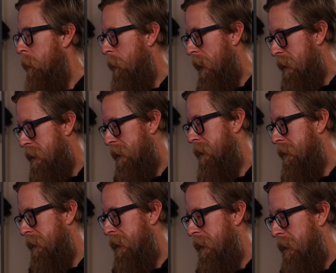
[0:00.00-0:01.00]

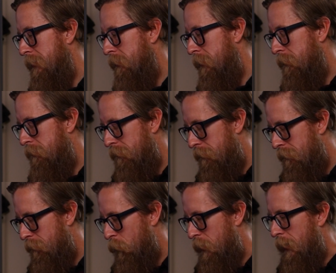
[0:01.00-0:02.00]
Basically,
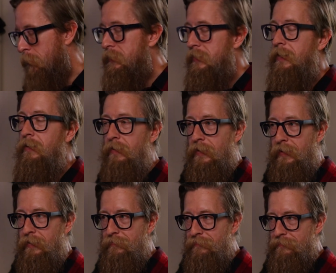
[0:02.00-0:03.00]
when I was in
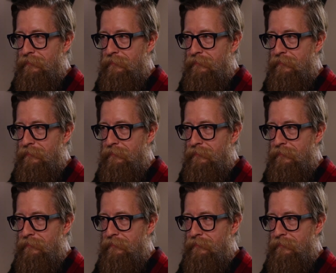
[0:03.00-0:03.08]
LA,